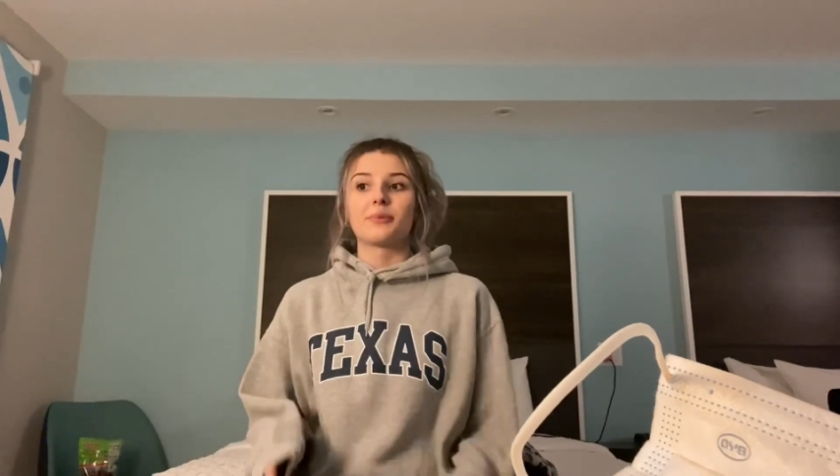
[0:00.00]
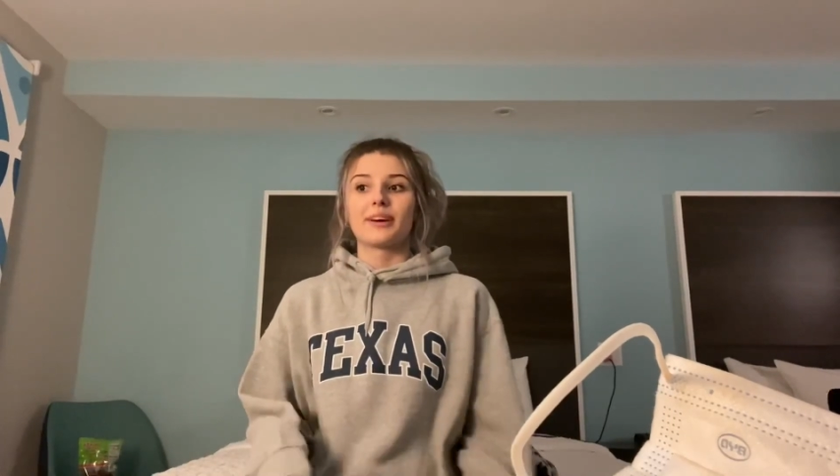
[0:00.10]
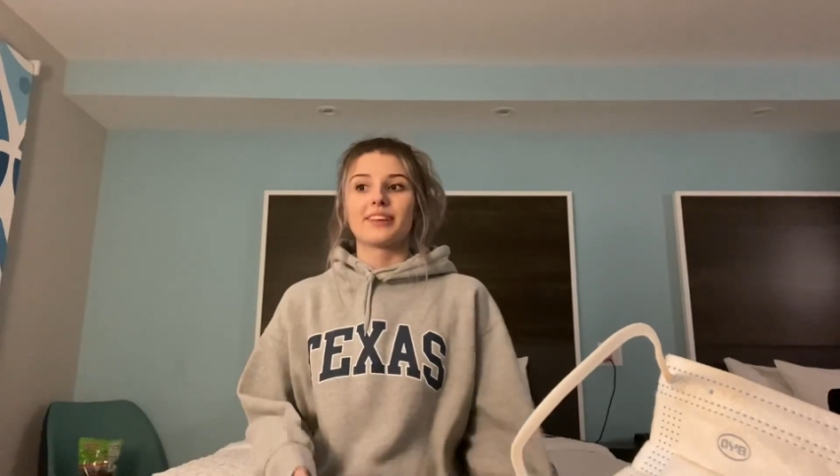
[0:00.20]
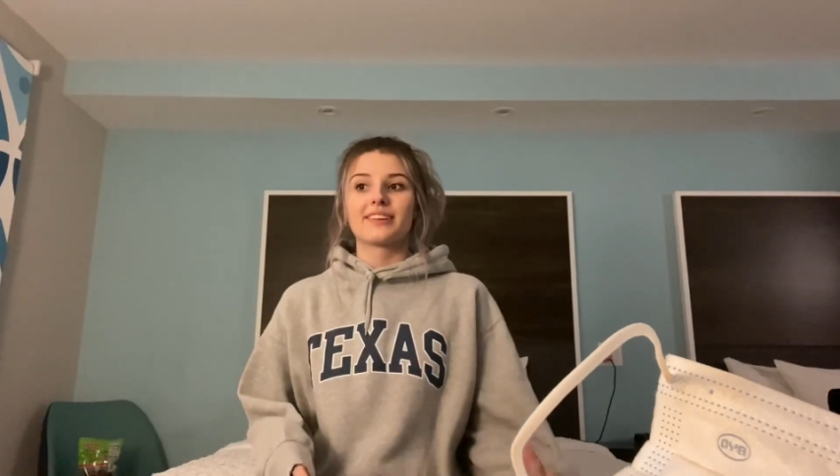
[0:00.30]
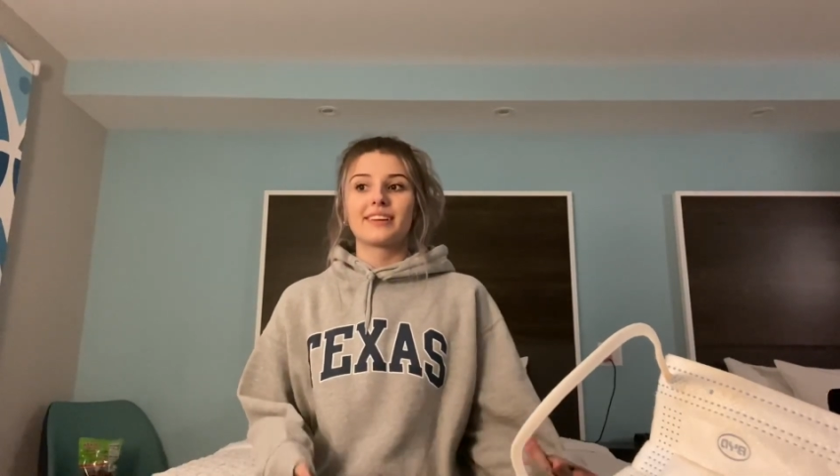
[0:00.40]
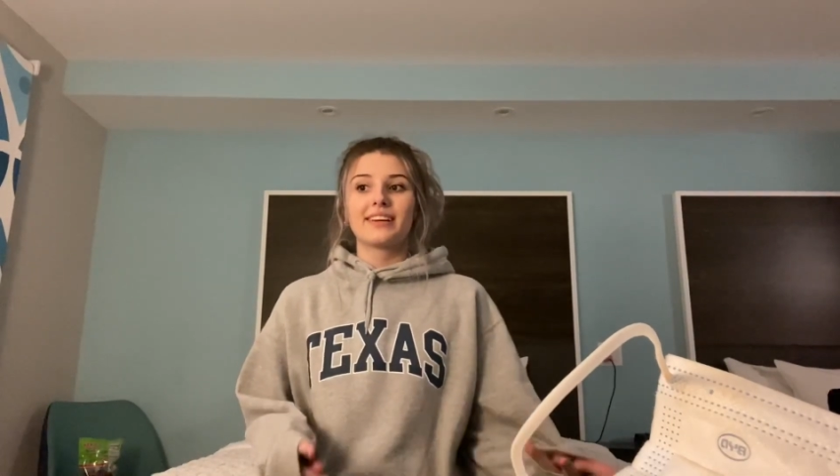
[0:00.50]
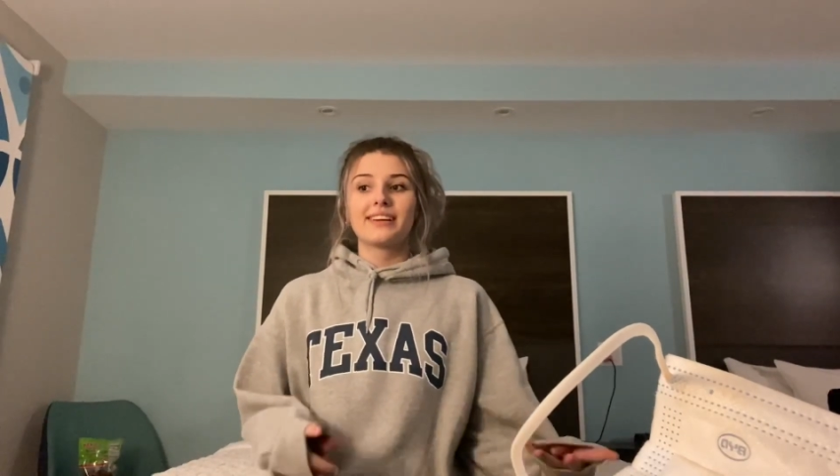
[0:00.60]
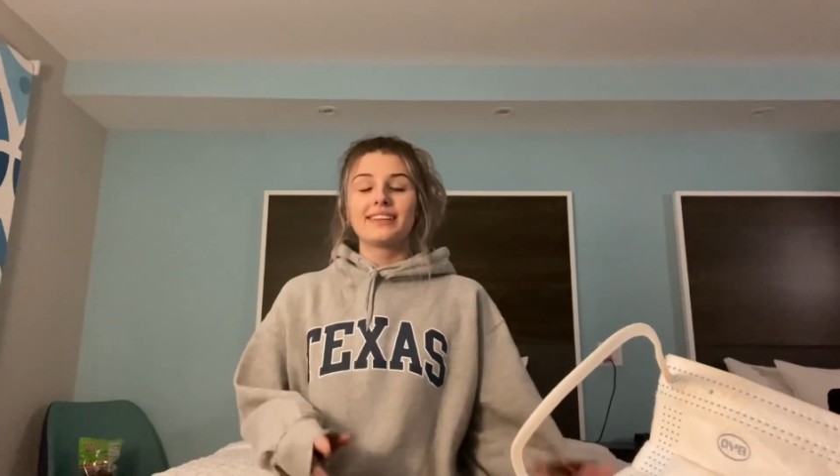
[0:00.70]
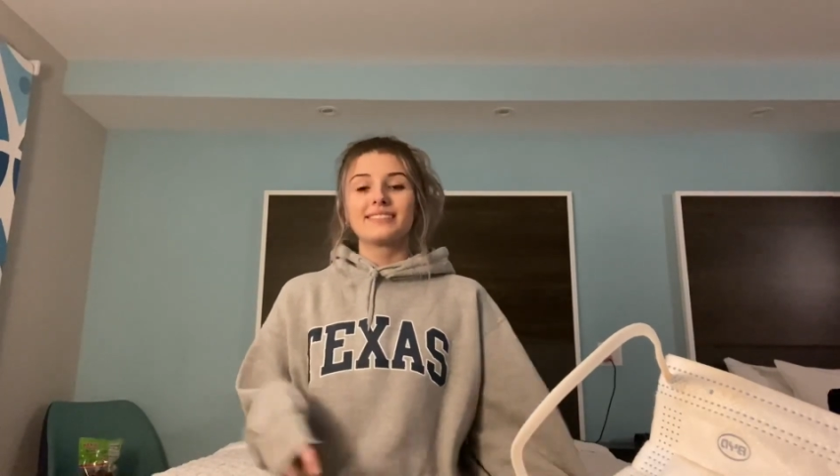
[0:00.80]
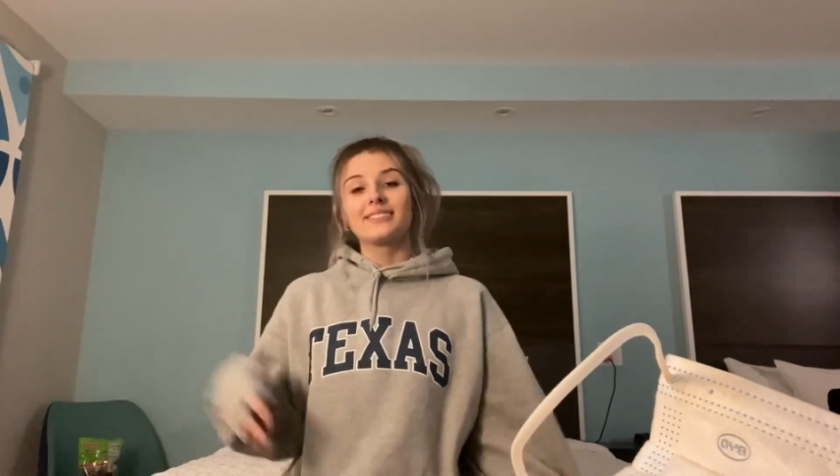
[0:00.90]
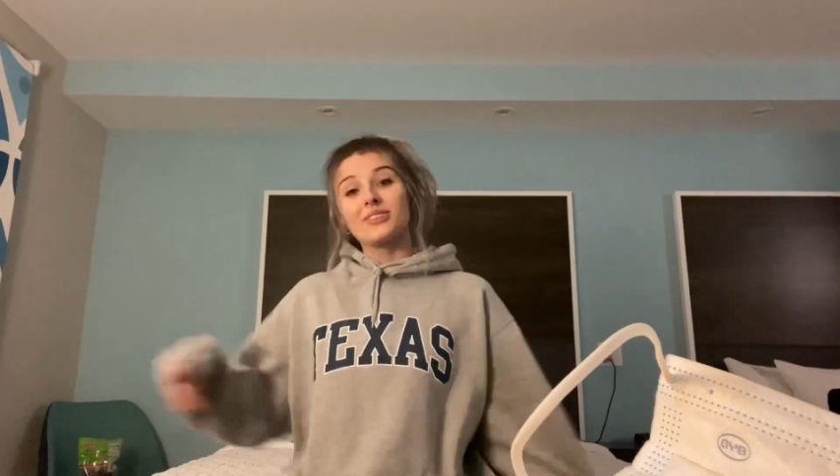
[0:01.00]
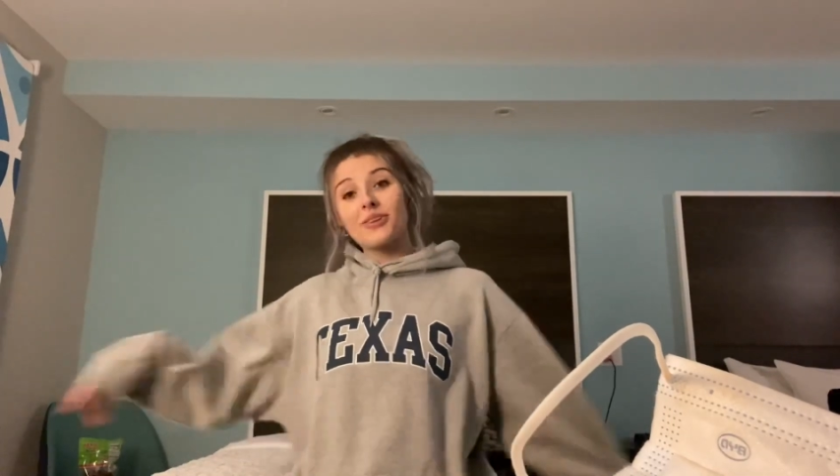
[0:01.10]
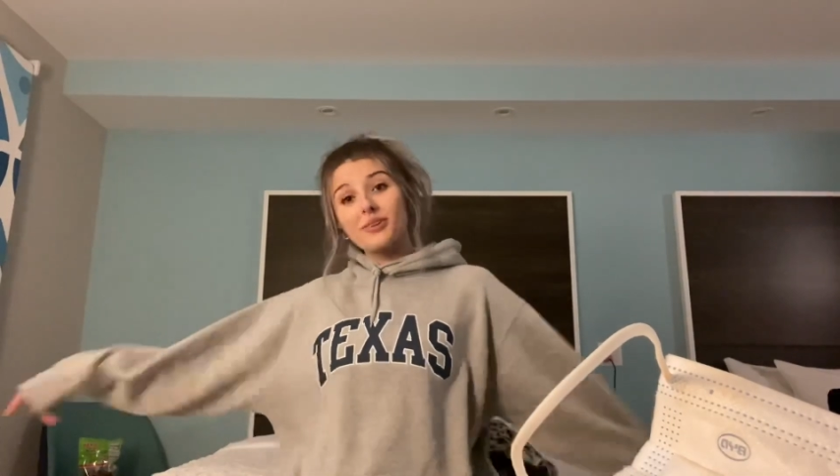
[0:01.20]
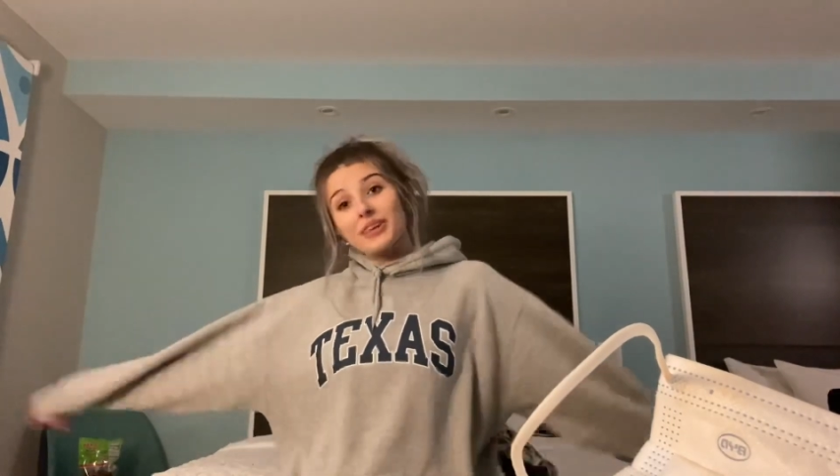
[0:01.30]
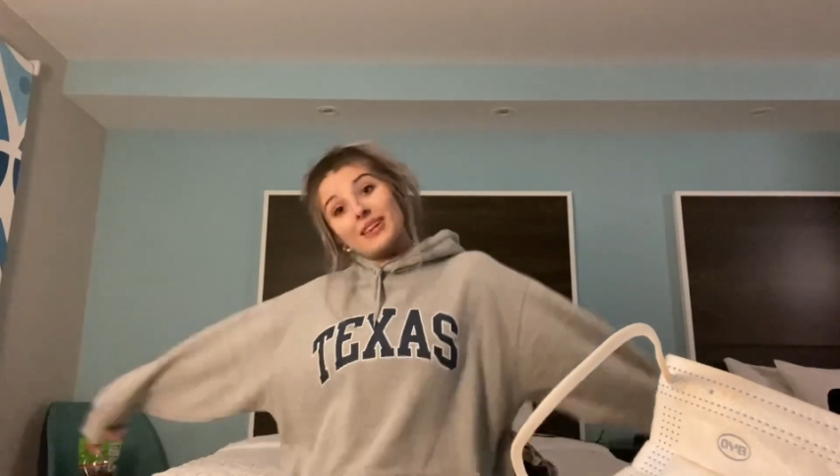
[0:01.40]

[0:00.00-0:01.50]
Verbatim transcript: bed. See y'all in the